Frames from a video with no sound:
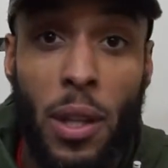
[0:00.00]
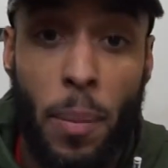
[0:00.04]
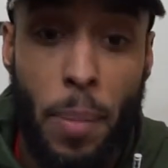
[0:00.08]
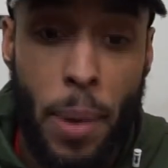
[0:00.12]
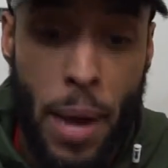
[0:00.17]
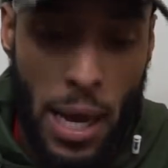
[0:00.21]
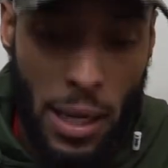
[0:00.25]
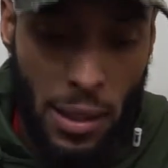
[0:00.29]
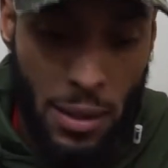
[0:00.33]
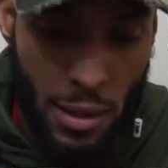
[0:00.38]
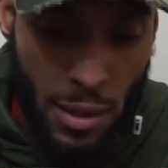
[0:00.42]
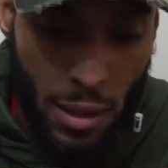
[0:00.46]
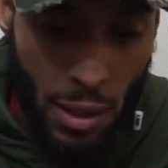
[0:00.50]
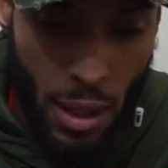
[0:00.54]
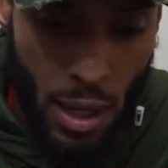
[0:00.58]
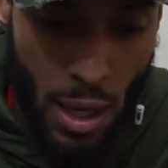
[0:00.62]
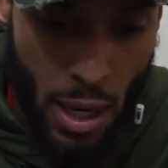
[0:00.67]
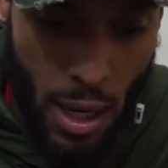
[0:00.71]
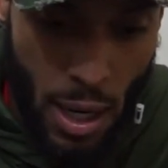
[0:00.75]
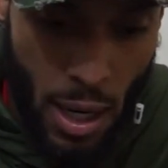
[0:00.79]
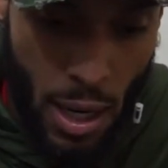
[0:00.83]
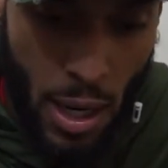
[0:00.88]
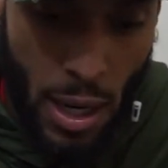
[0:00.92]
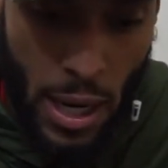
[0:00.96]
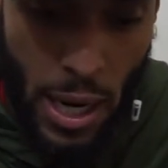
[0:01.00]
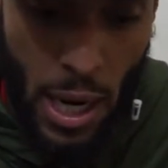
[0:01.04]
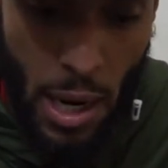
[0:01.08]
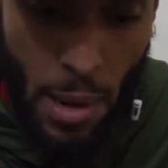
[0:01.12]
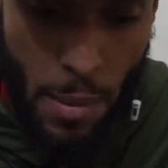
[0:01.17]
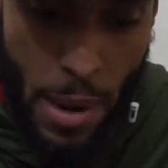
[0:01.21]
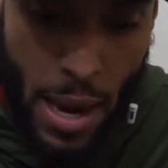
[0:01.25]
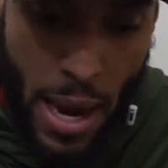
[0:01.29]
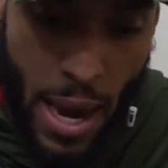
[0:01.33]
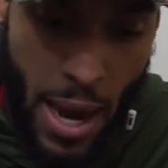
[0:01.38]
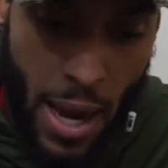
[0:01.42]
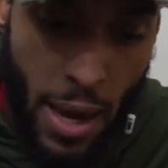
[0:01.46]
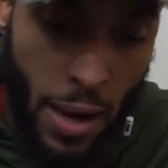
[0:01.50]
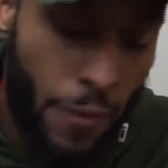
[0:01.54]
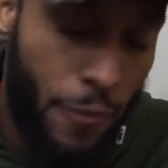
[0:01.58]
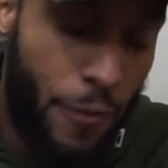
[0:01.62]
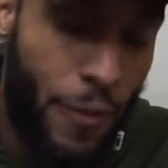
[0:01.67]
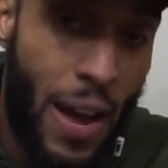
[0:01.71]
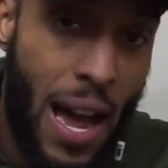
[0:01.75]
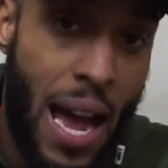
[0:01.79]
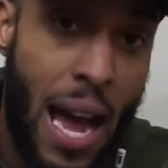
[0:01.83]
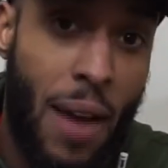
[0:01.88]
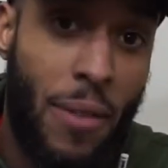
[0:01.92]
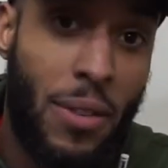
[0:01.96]
the passenger airbag,
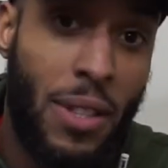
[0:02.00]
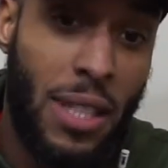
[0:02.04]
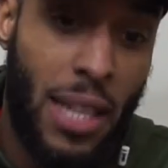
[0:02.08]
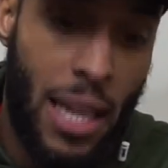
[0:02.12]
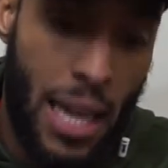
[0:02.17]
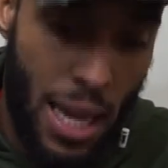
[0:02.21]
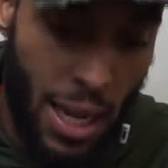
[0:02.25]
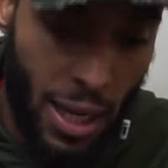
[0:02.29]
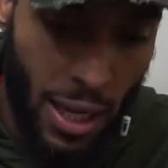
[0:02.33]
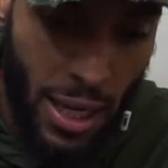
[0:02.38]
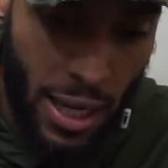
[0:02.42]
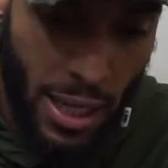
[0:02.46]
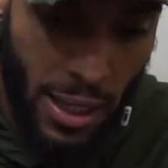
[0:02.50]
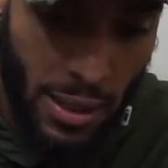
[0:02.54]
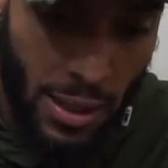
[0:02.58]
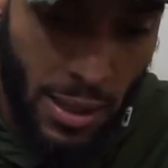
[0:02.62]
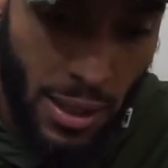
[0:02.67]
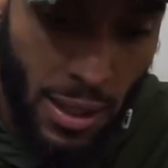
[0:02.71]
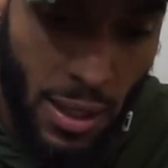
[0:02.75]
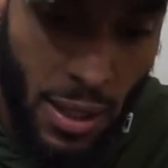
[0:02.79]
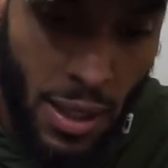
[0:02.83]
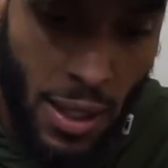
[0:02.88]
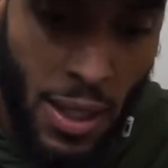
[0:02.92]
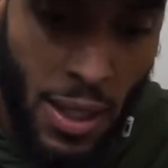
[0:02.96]
5 is the LS,